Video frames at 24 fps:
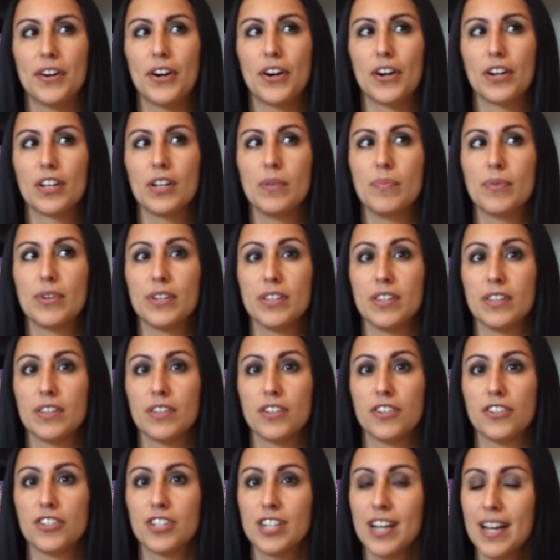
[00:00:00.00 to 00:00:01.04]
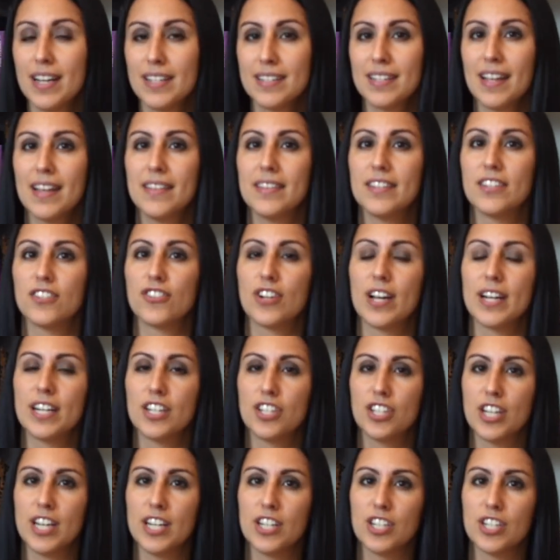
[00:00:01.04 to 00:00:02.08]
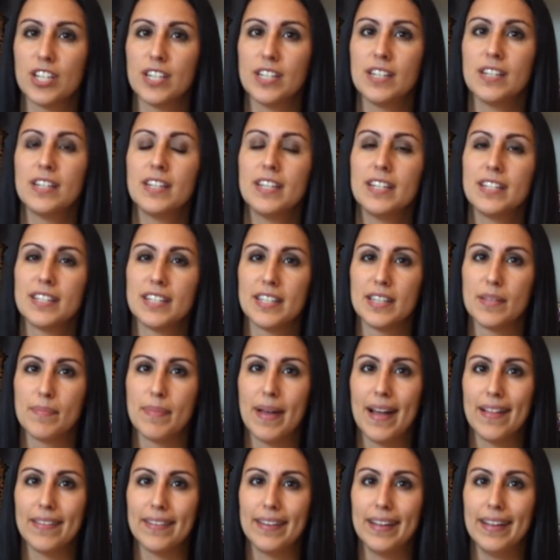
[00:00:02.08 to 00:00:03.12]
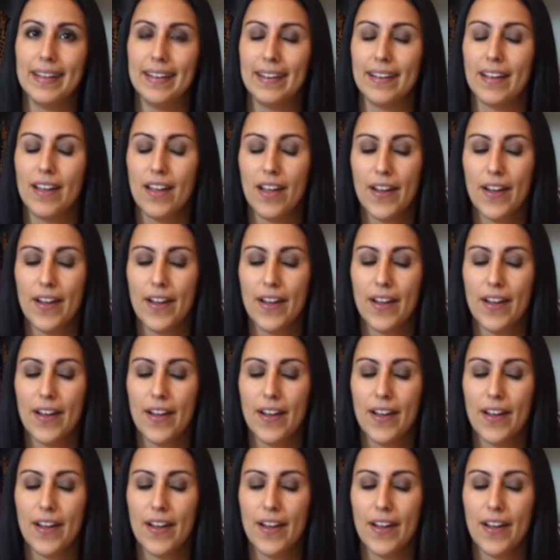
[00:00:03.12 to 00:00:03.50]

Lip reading: Are you breathing through your chest? And then try to change it to the belly.